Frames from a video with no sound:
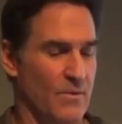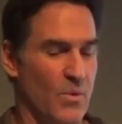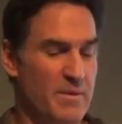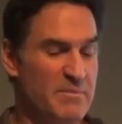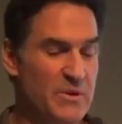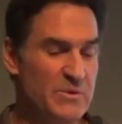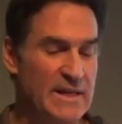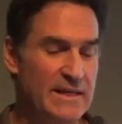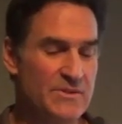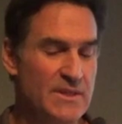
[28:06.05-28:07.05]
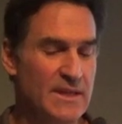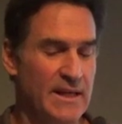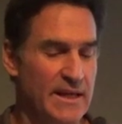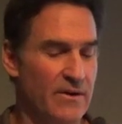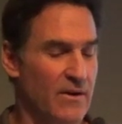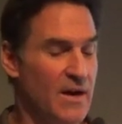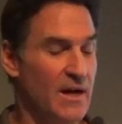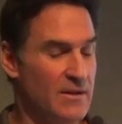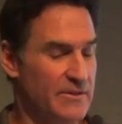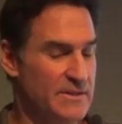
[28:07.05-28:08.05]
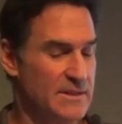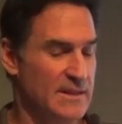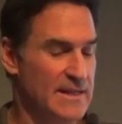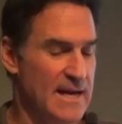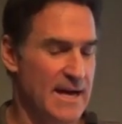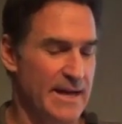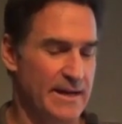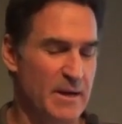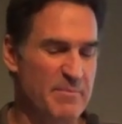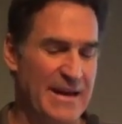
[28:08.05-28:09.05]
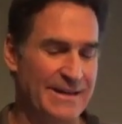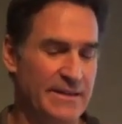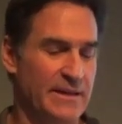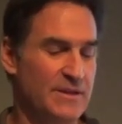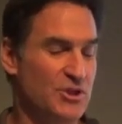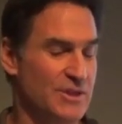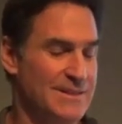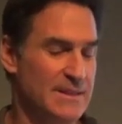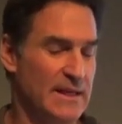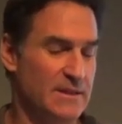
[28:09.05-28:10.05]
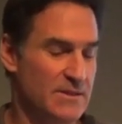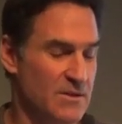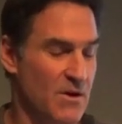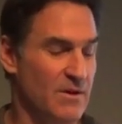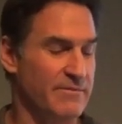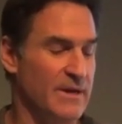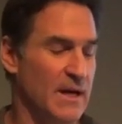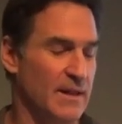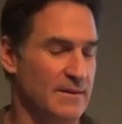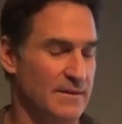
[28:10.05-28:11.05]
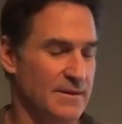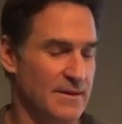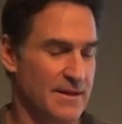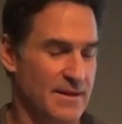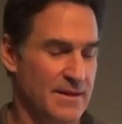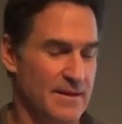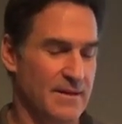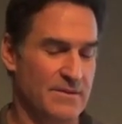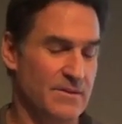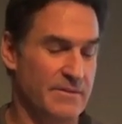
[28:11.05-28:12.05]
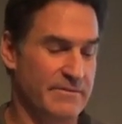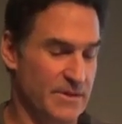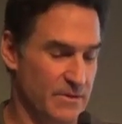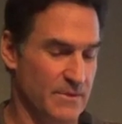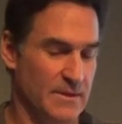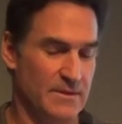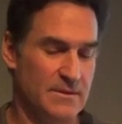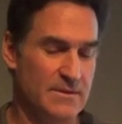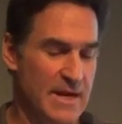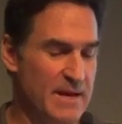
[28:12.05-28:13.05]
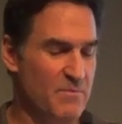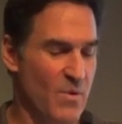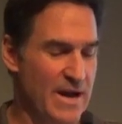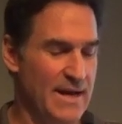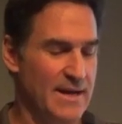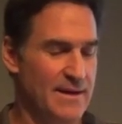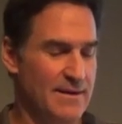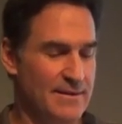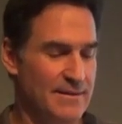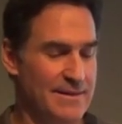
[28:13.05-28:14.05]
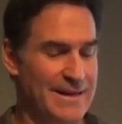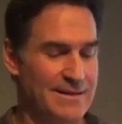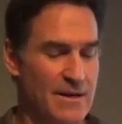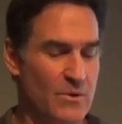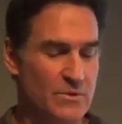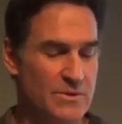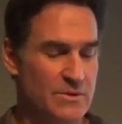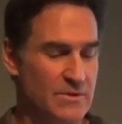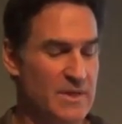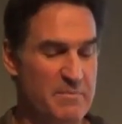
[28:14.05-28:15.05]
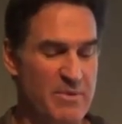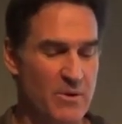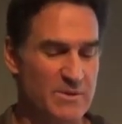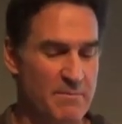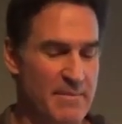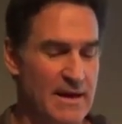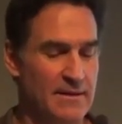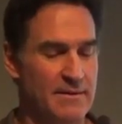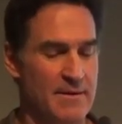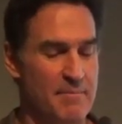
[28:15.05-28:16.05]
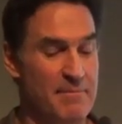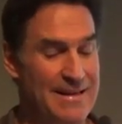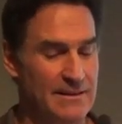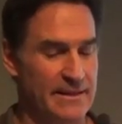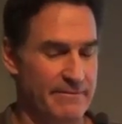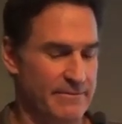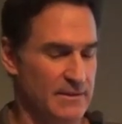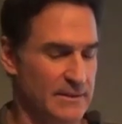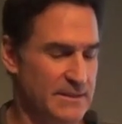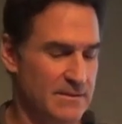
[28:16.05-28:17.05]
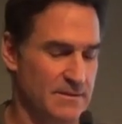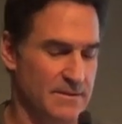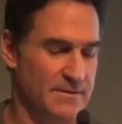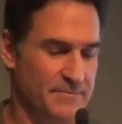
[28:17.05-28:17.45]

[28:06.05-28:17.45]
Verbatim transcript: What music is to the ear, color is to the eye. A painting should sing a song of color to the viewer, the same way that notes compose a, mel a melody for the listener.